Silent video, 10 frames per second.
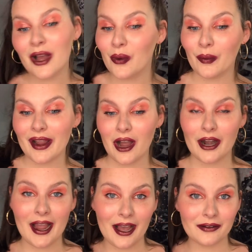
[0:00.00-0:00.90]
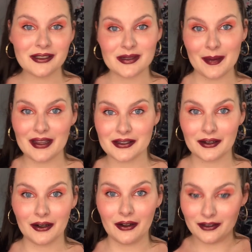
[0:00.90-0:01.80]
we are out, space
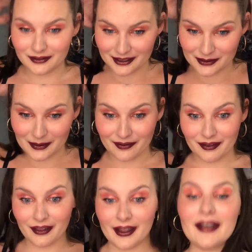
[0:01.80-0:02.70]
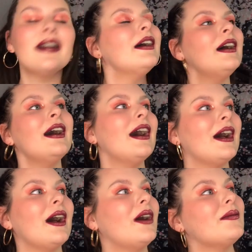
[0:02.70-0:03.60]
girl. This is what I feel like.
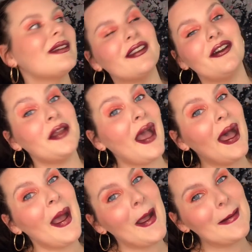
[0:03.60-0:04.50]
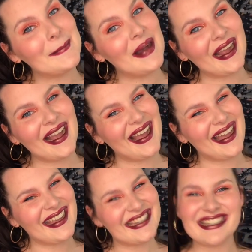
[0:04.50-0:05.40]
Um so yeah, bye
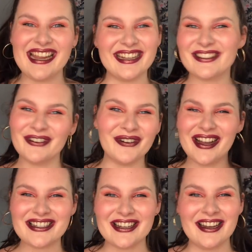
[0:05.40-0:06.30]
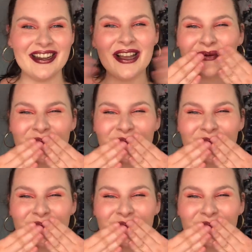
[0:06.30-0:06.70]
guys, thanks for watching.